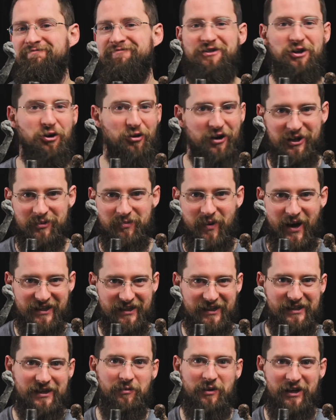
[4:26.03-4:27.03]
Don't expect
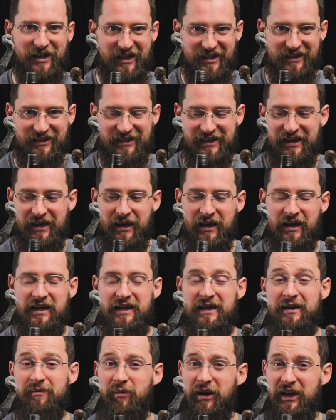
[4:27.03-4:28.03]
it to be easy,
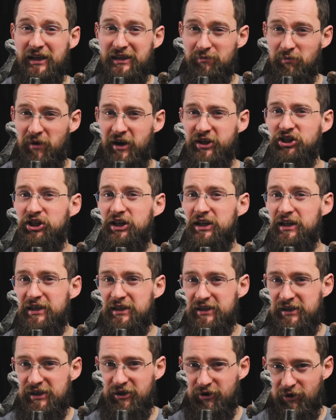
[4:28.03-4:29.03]
but it's much
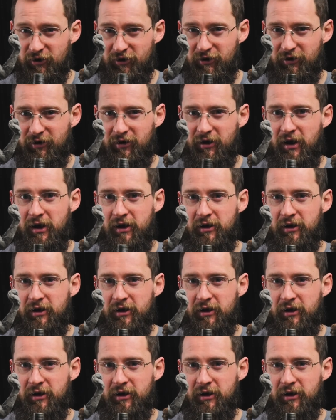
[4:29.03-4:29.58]
easier